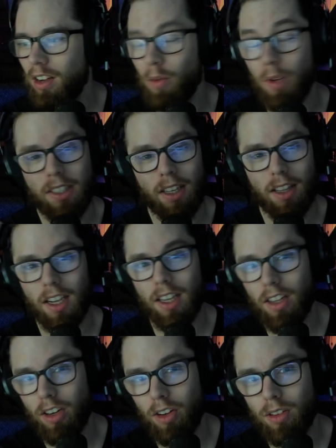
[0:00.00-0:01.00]
Recently in
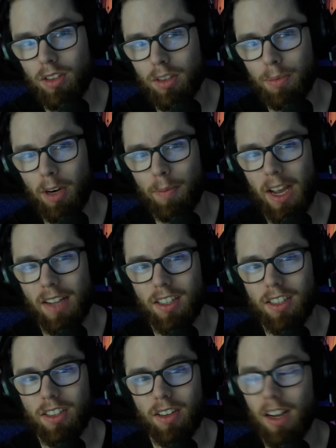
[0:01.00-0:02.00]
the news, there's been a math
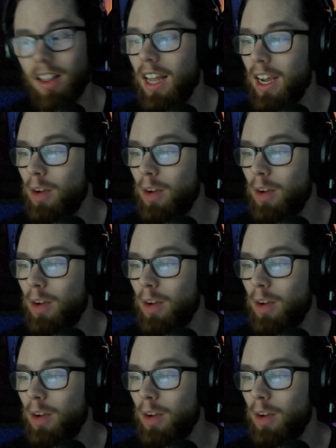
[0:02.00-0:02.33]
teacher at Lake